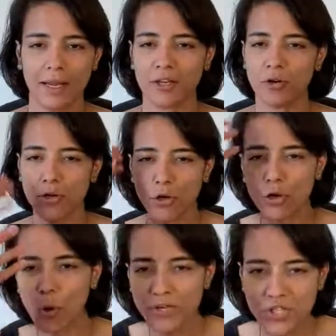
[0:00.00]
like, your
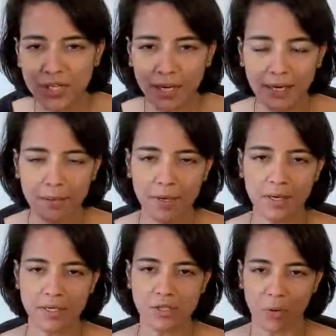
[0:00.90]
logic
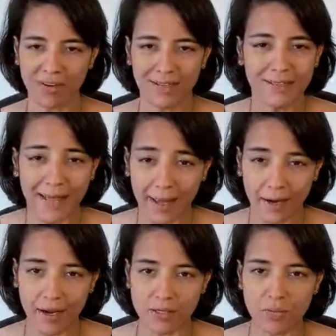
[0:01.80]
element is not
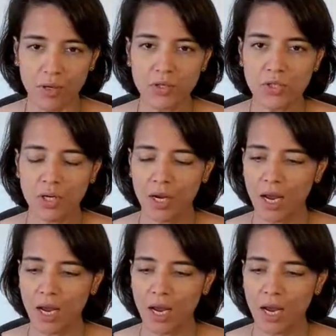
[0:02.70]
there as much,